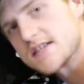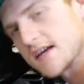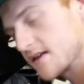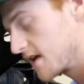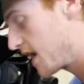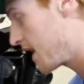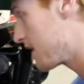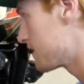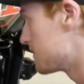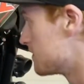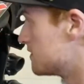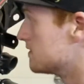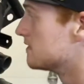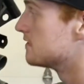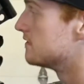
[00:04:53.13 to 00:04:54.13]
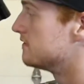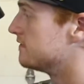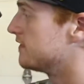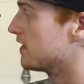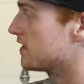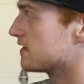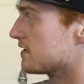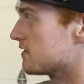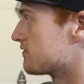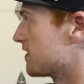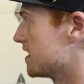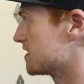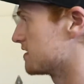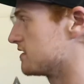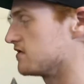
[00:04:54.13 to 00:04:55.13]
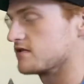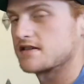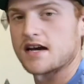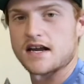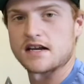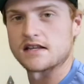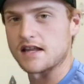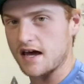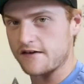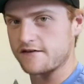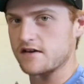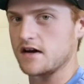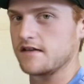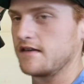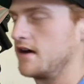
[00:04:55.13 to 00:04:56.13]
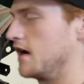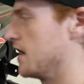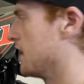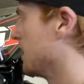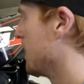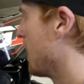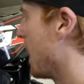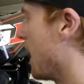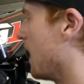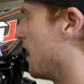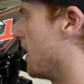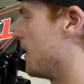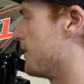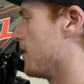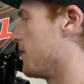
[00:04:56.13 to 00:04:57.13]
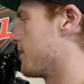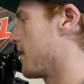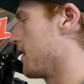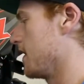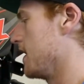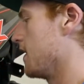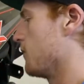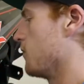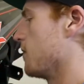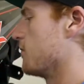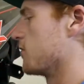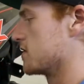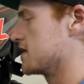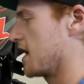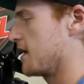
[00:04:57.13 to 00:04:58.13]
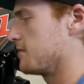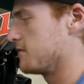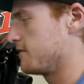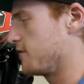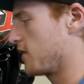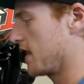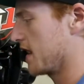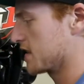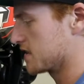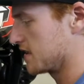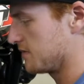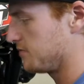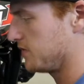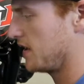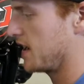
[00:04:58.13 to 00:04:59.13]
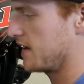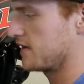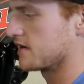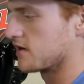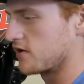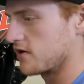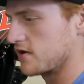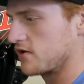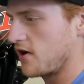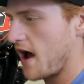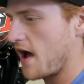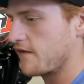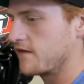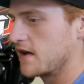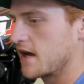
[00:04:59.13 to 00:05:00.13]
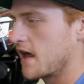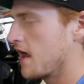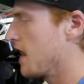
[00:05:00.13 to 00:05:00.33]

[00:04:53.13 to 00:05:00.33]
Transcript: like that, very little residue is kind of left on there. I'll probably hit it one more time before I actually apply the graphic,